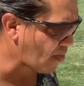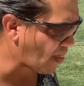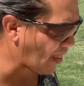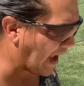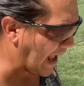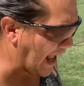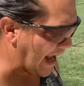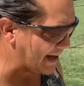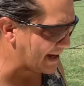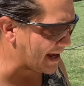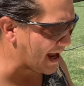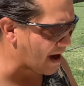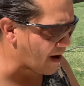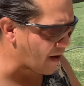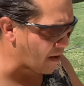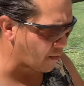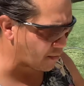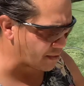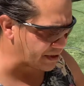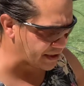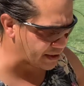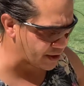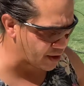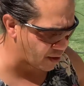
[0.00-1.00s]
I now,
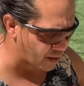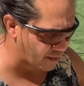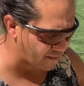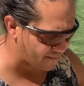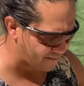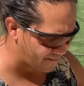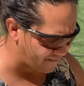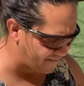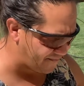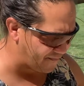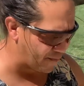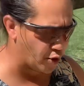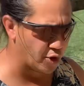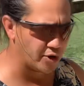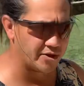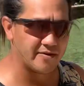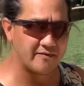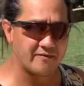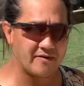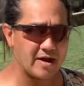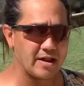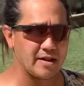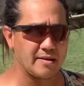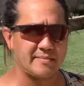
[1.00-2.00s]
you know, full
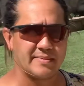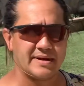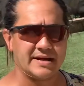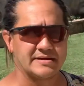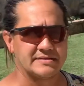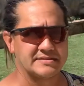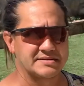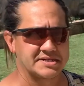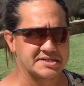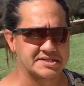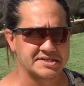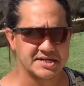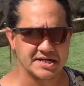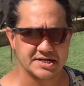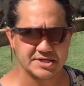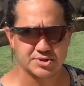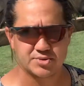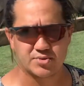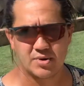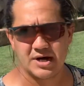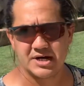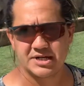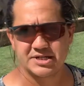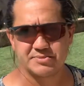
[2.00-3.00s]
development, 6
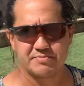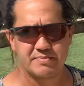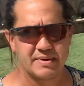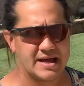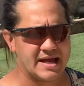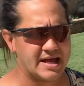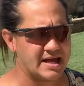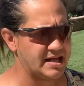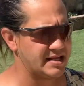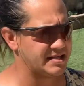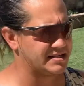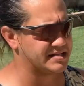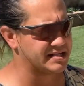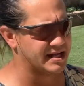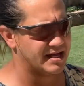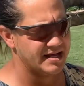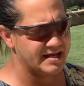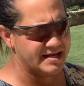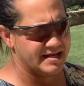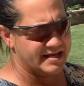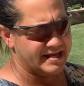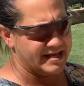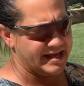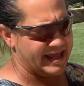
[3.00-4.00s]
raised beds,
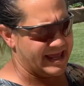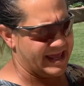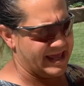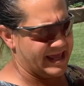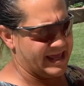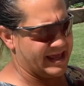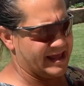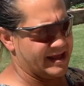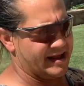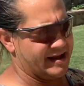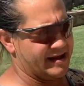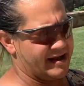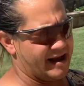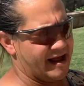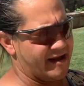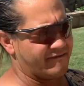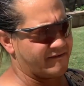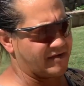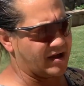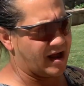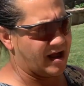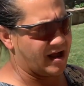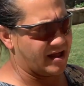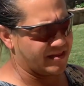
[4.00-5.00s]
and I've
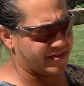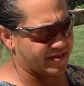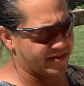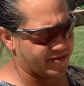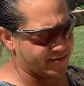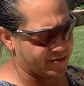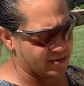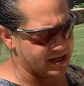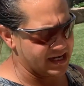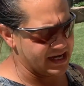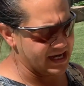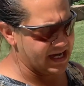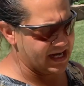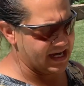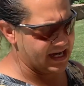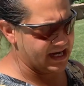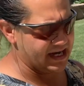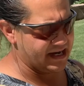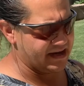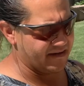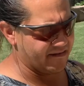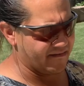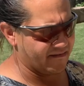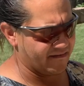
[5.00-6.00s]
got
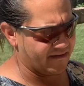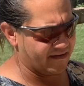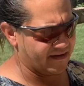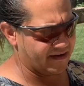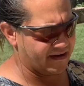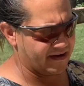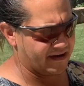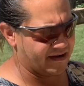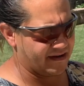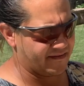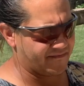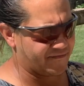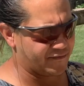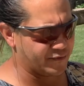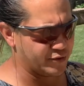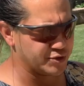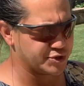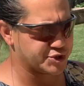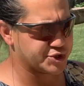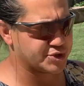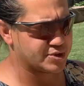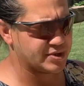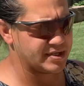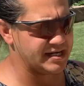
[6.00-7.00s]
3 fruit
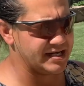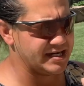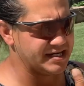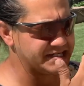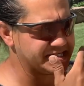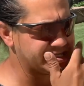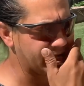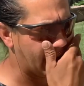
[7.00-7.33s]
trees.